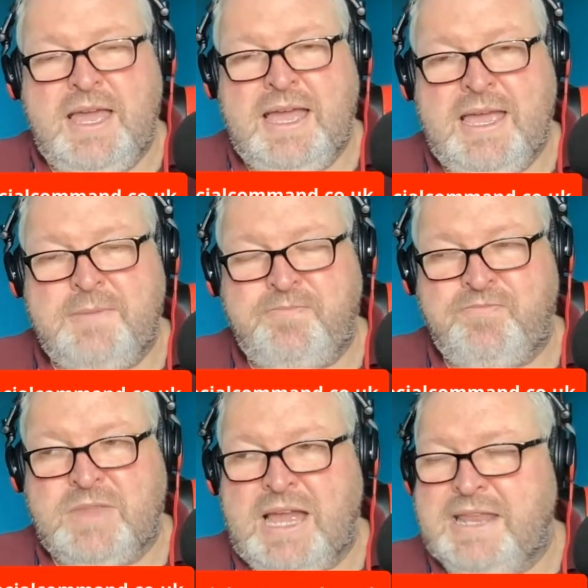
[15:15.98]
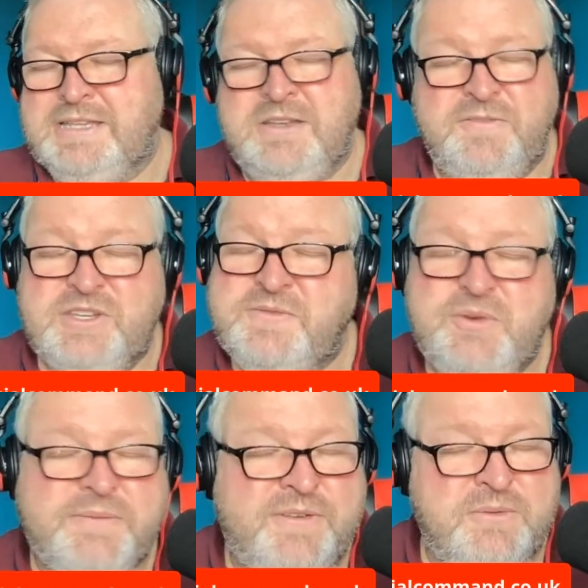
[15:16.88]
And it's not just for
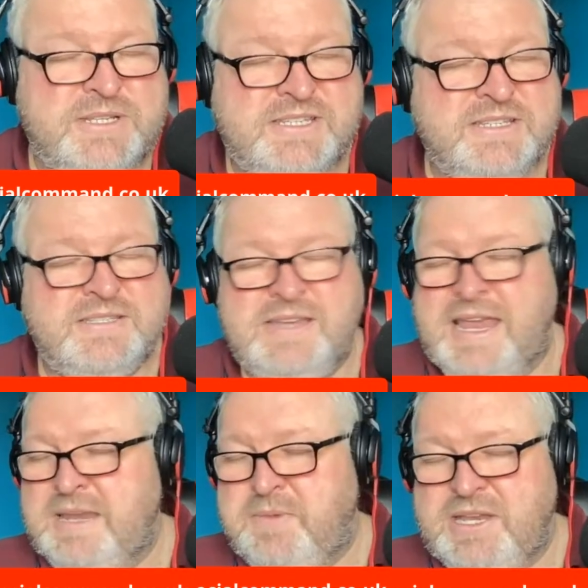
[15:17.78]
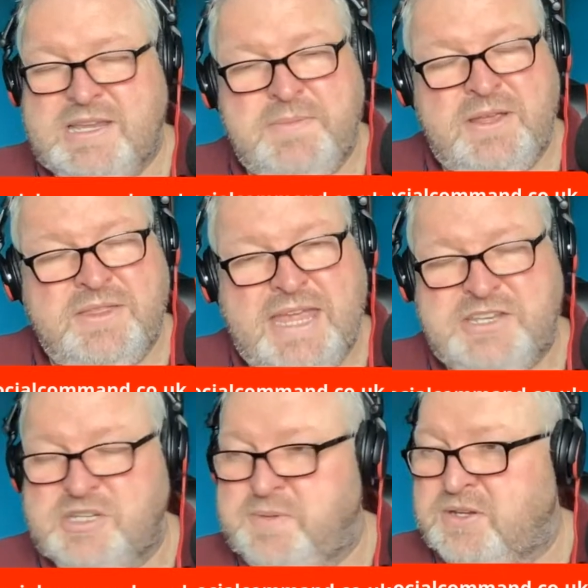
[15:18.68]
influencers. Anybody can be on there.
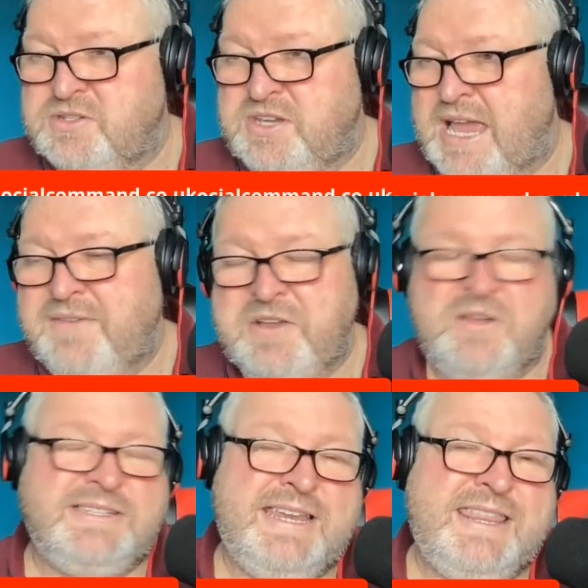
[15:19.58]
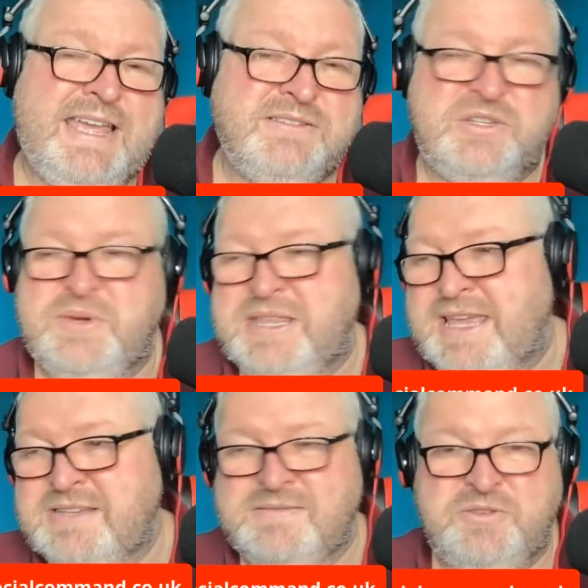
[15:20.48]
Just because you haven't got 10,000,
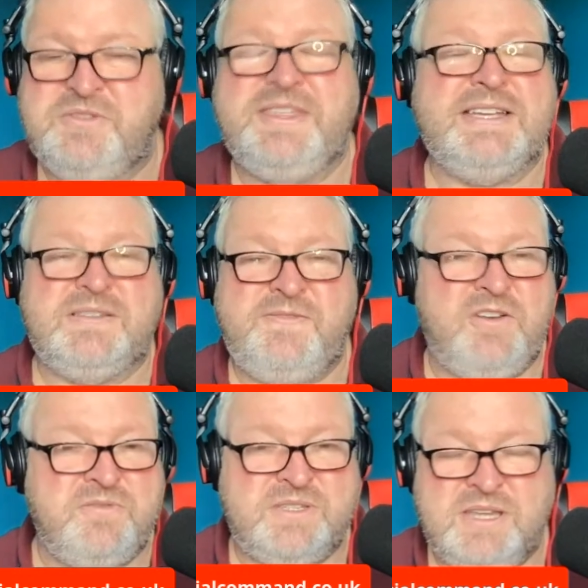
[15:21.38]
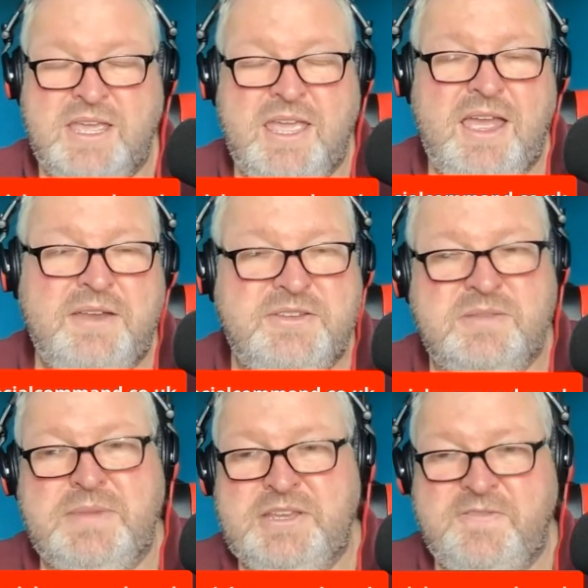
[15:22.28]
20,000, 100,000 followers
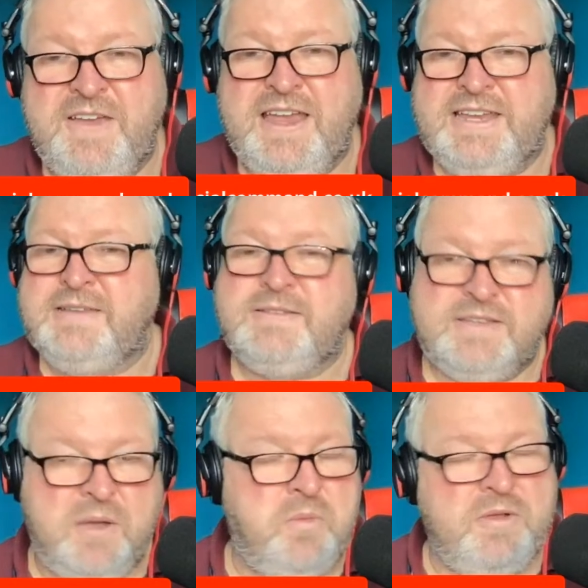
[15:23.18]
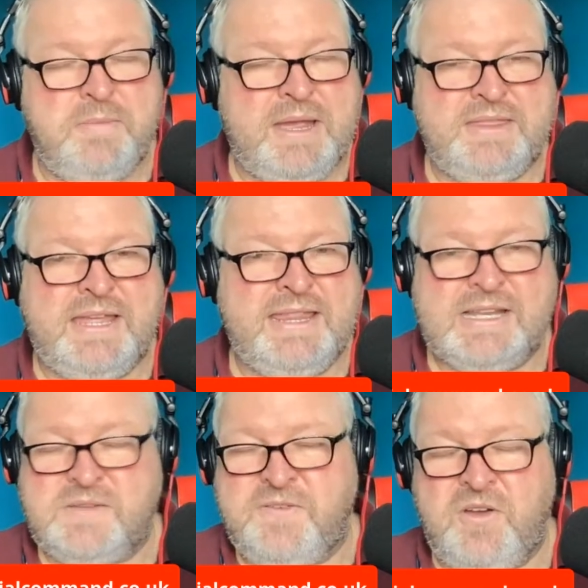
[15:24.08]
doesn't mean you're failing. Don't worry about that.
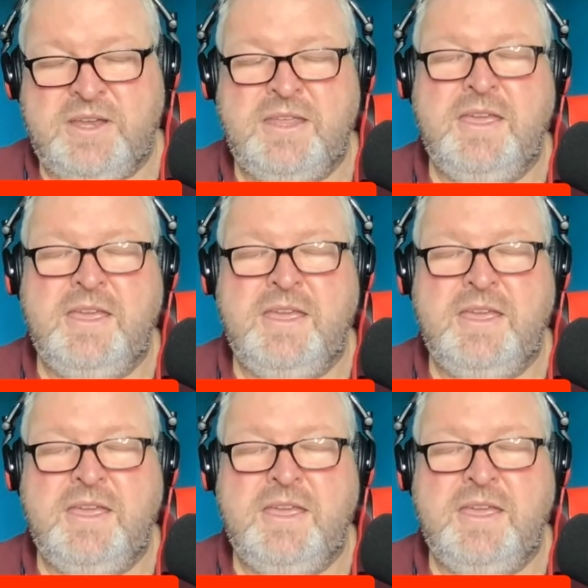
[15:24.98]
That's fine.